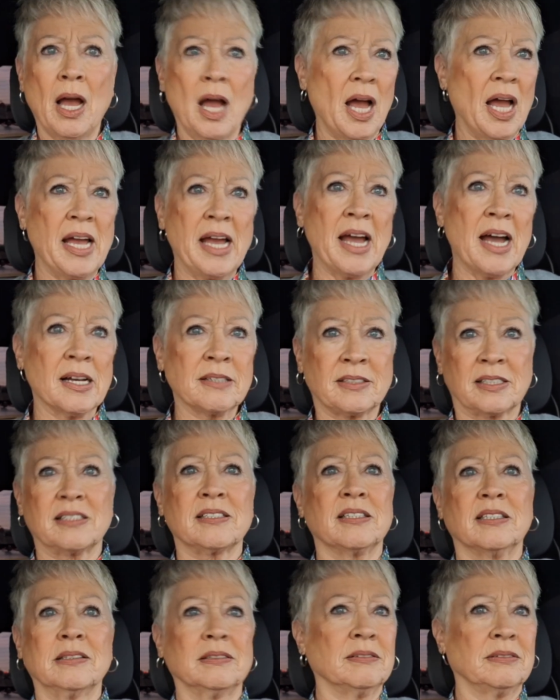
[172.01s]
I
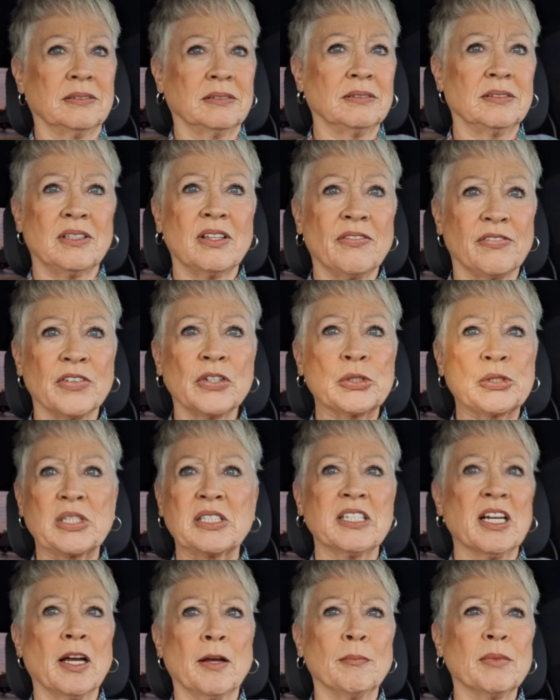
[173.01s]
asked the
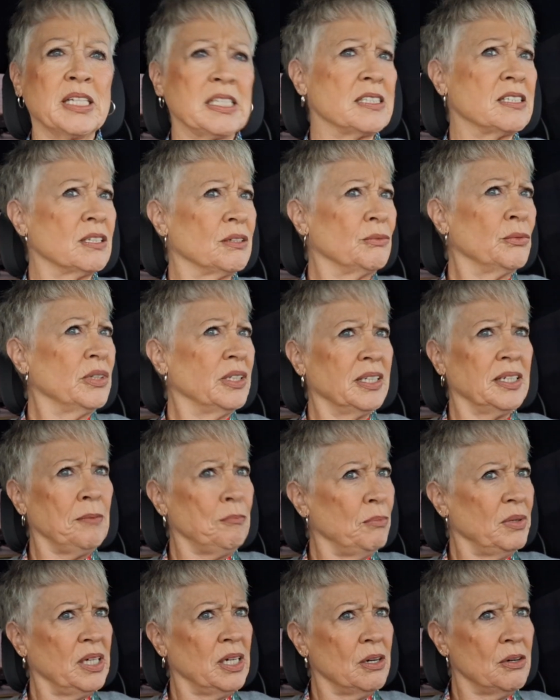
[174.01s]
first time, I said, would
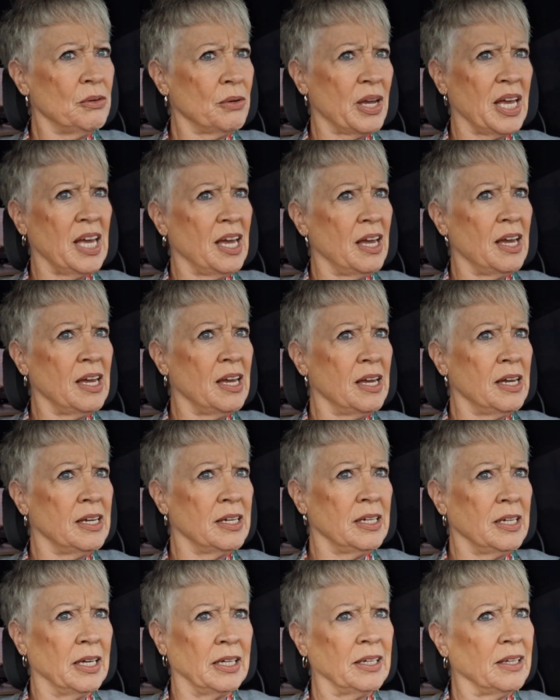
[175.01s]
it be
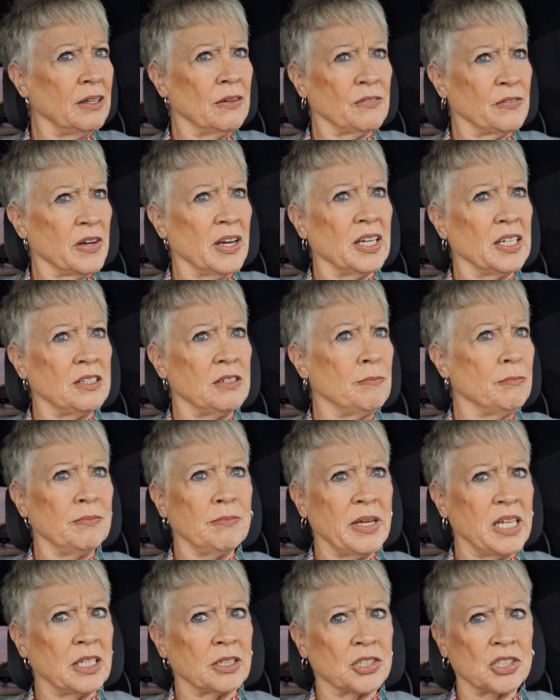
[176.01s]
okay if I
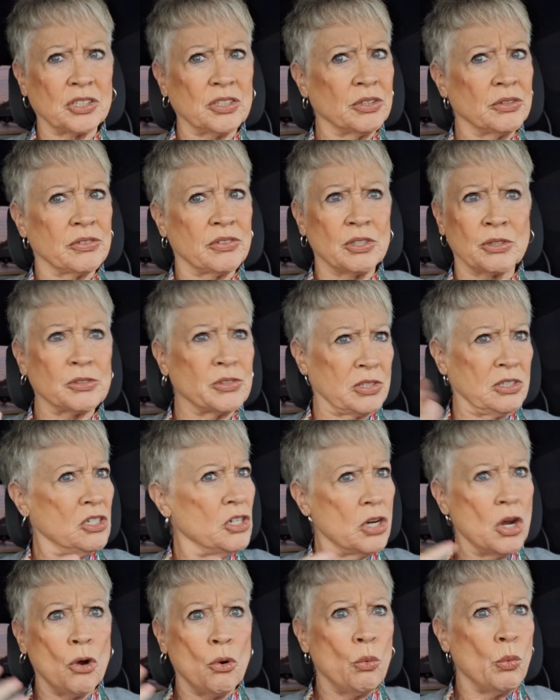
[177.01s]
make sure there's
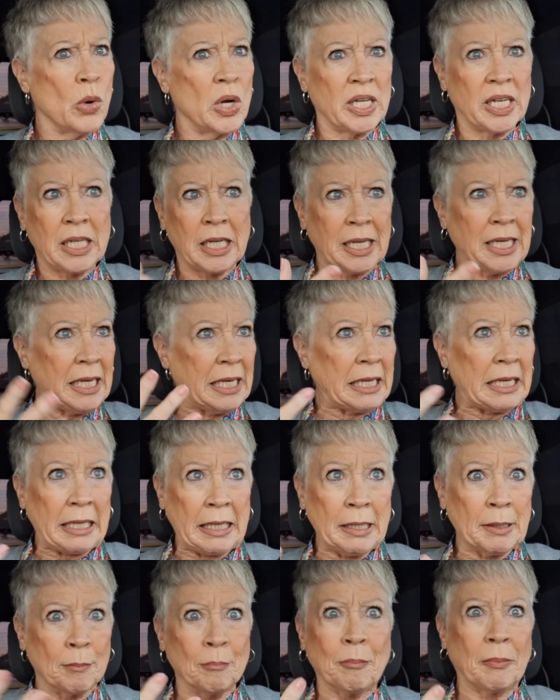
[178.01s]
no one in
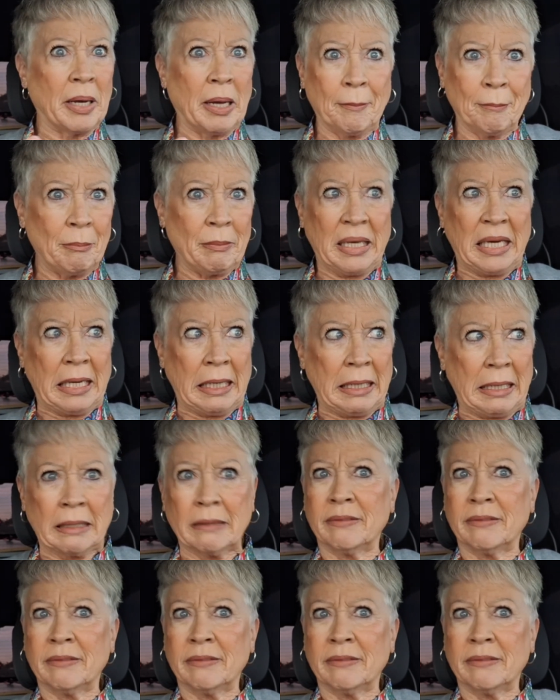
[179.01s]
it but me?